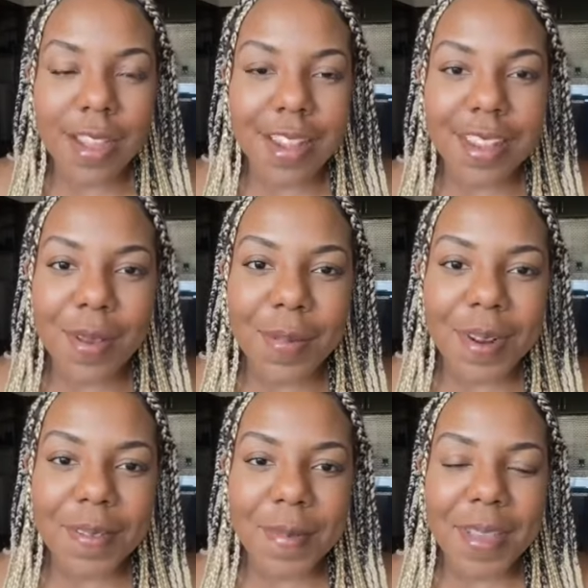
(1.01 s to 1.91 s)
Hello,
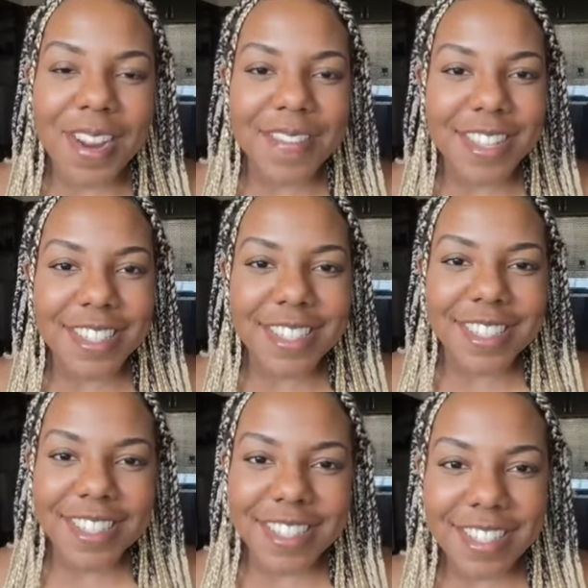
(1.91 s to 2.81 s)
beautiful
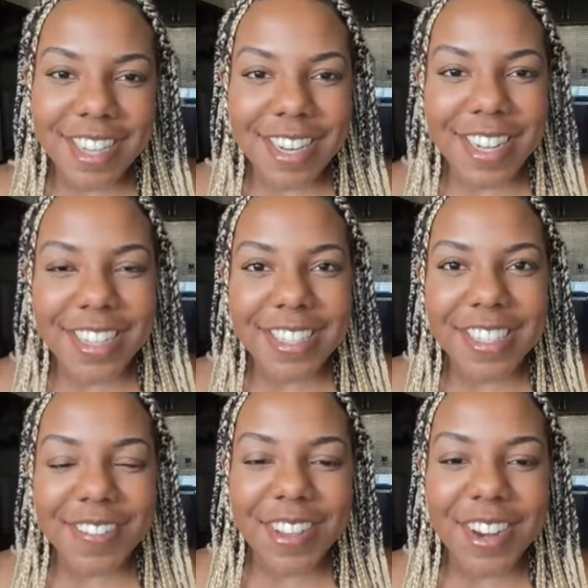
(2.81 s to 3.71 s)
manifestors. It is
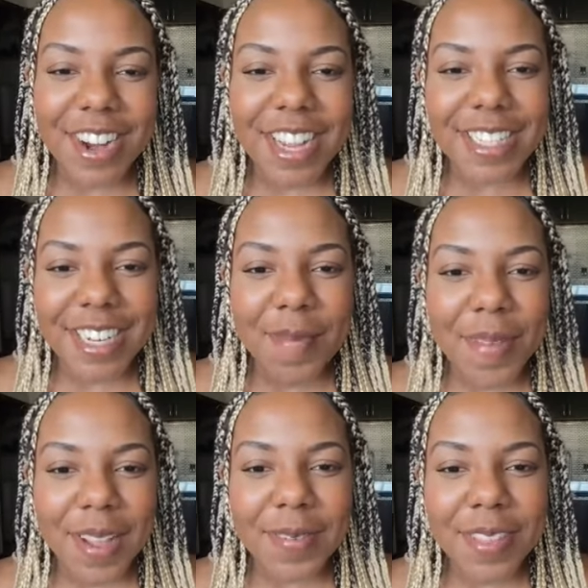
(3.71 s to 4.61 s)
Olivia Grace, and
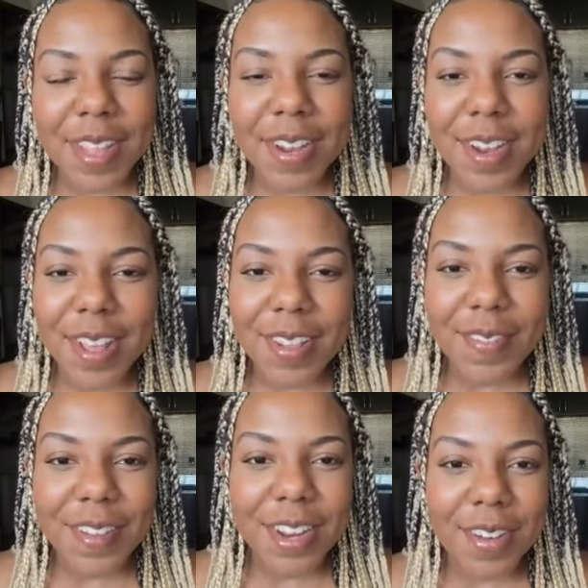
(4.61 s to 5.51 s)
I'm back with
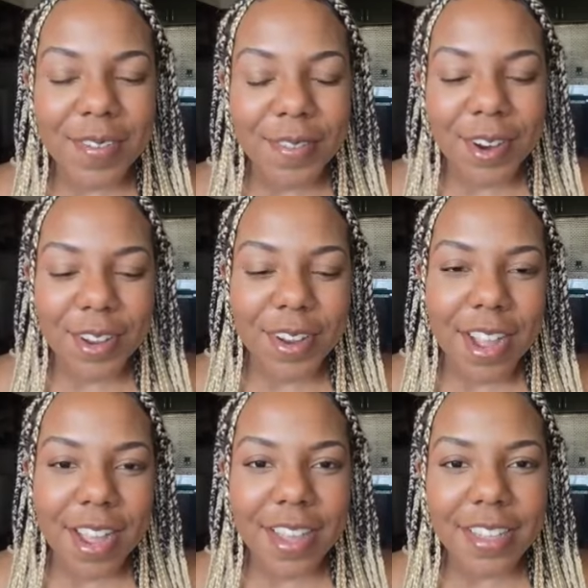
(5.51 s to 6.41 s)
another video for you
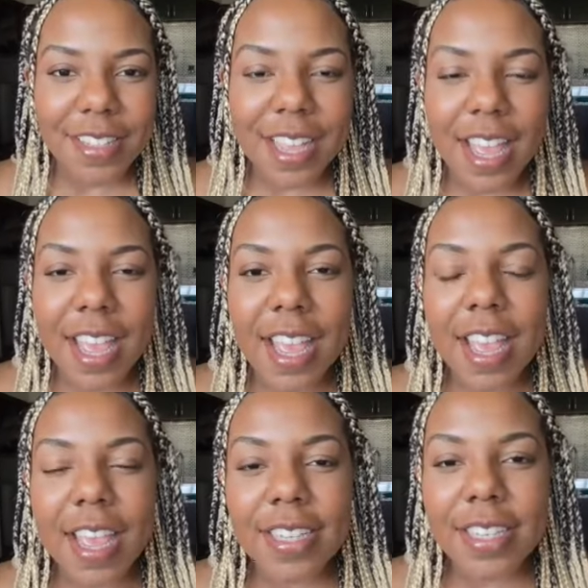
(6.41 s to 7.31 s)
guys.
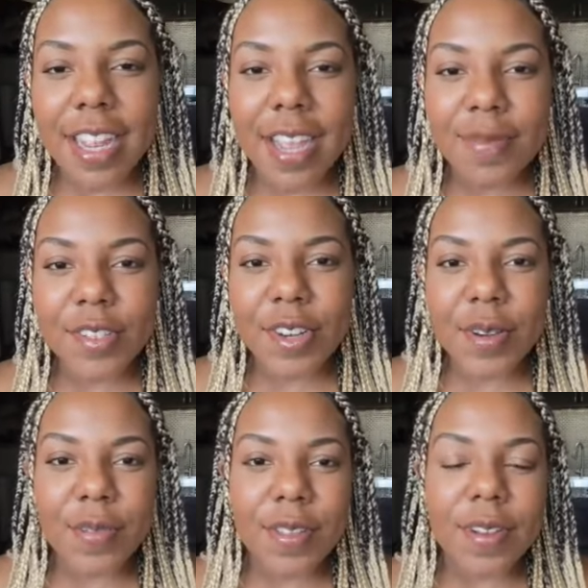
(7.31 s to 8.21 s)
And today I'm
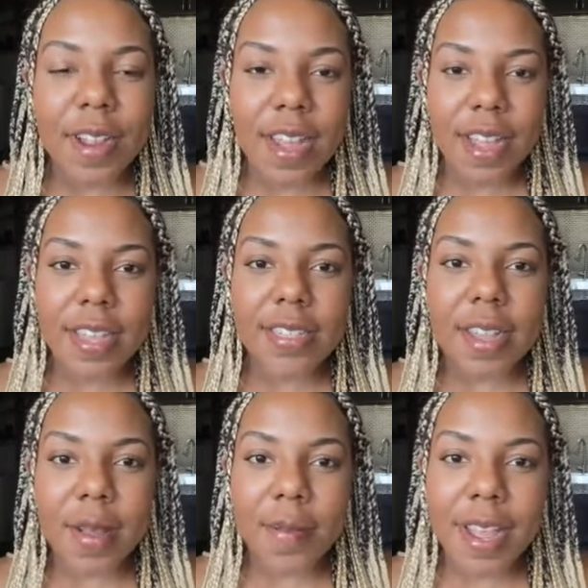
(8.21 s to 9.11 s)
sharing with you guys
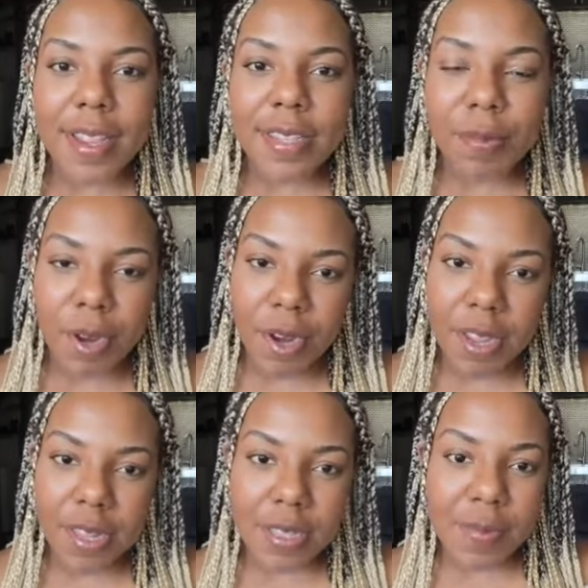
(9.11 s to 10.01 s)
uh, my
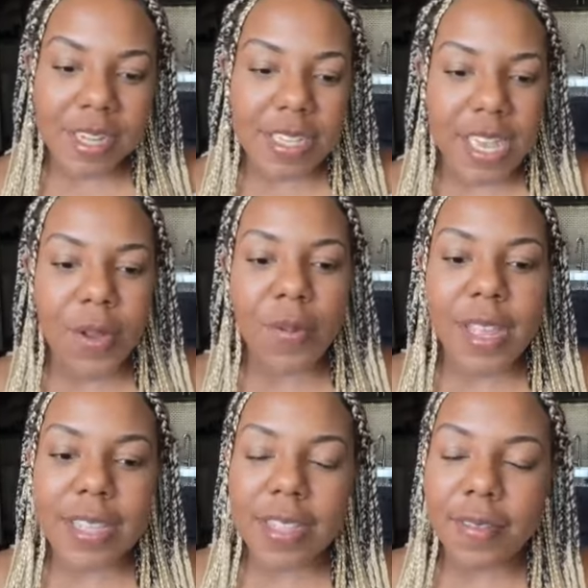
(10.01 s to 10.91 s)
experience, my
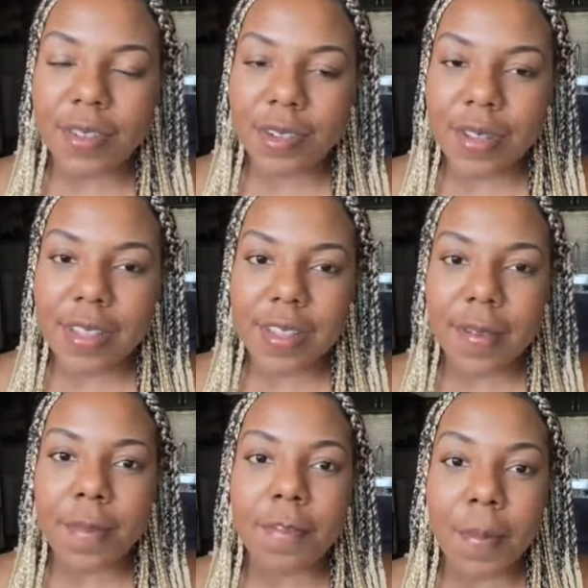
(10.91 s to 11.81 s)
takeaways of doing
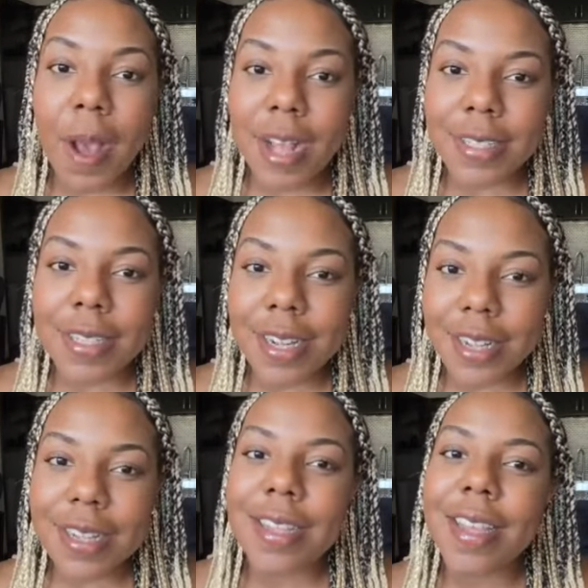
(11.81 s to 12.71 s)
the
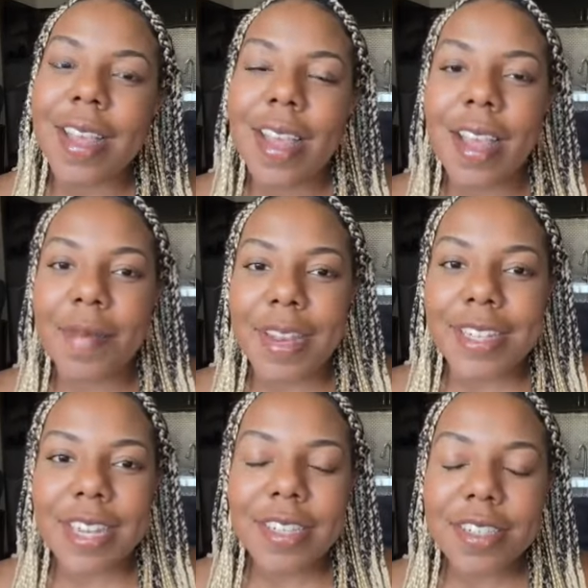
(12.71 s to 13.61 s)
Vipassana
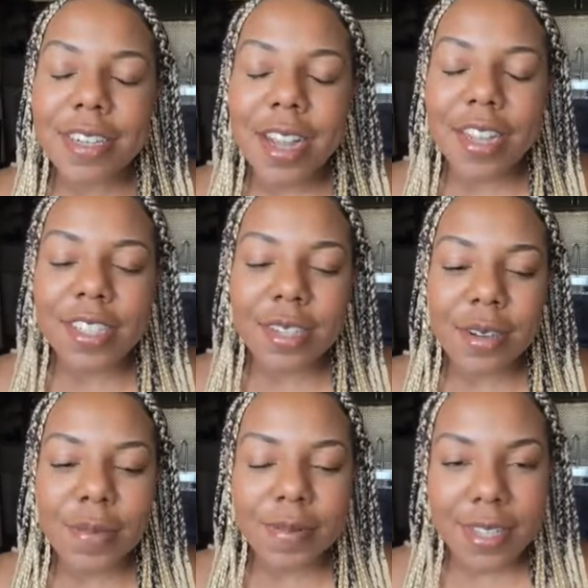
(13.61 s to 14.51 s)
meditation. I so
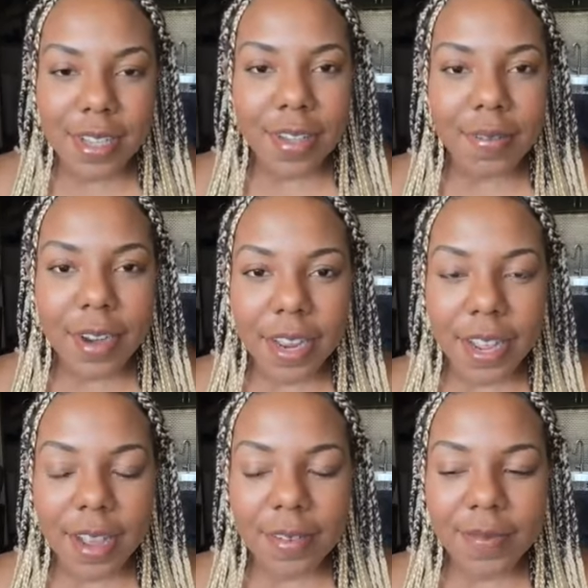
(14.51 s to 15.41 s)
hope I'm saying that
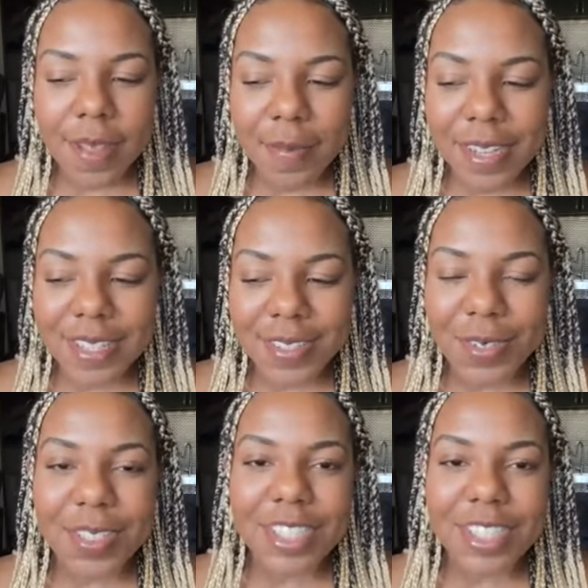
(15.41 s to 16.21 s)
right. I, I meant to